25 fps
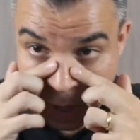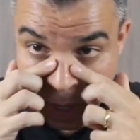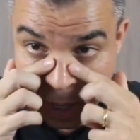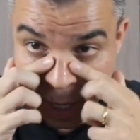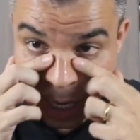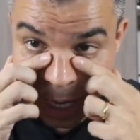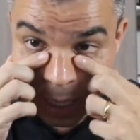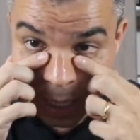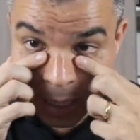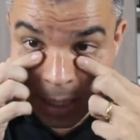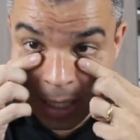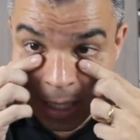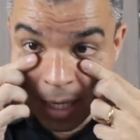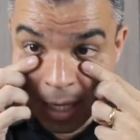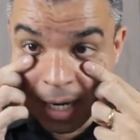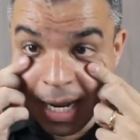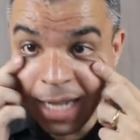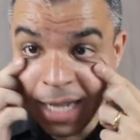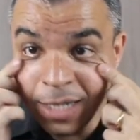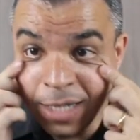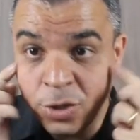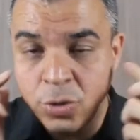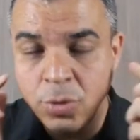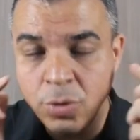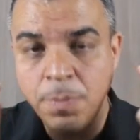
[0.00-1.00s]
And then
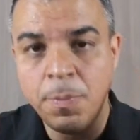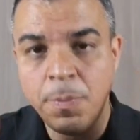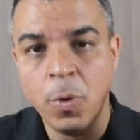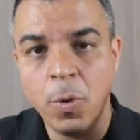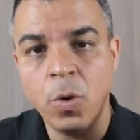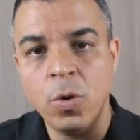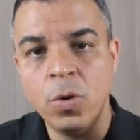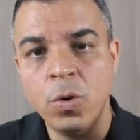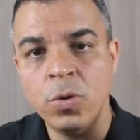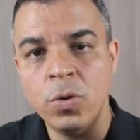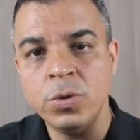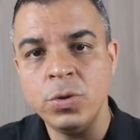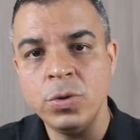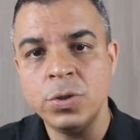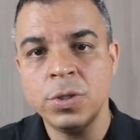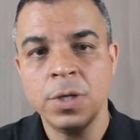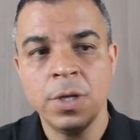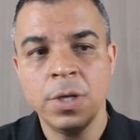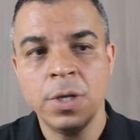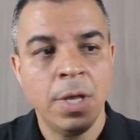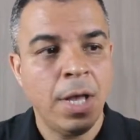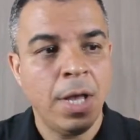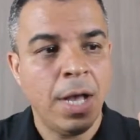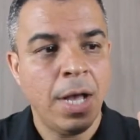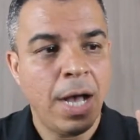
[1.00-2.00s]
let's suppose
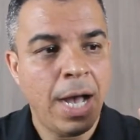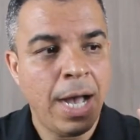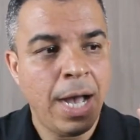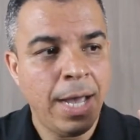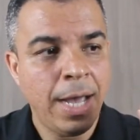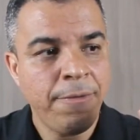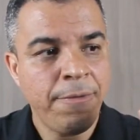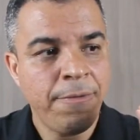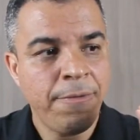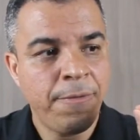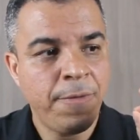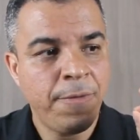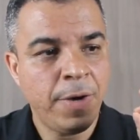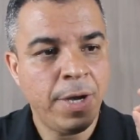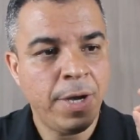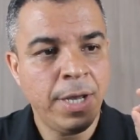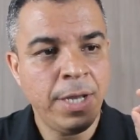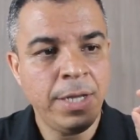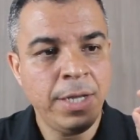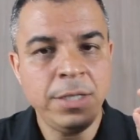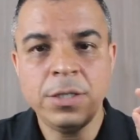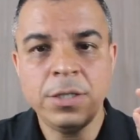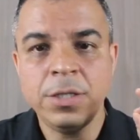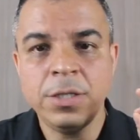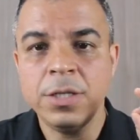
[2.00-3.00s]
I
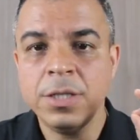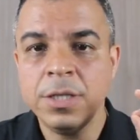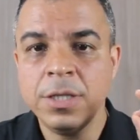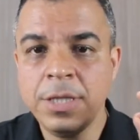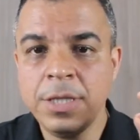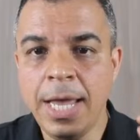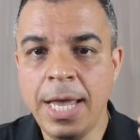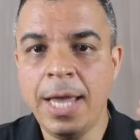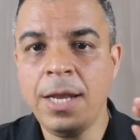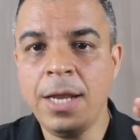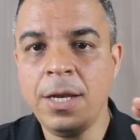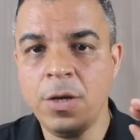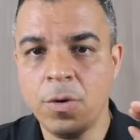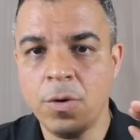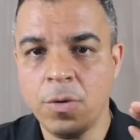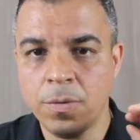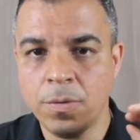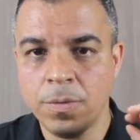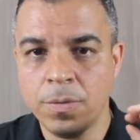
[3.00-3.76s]
find Daniel,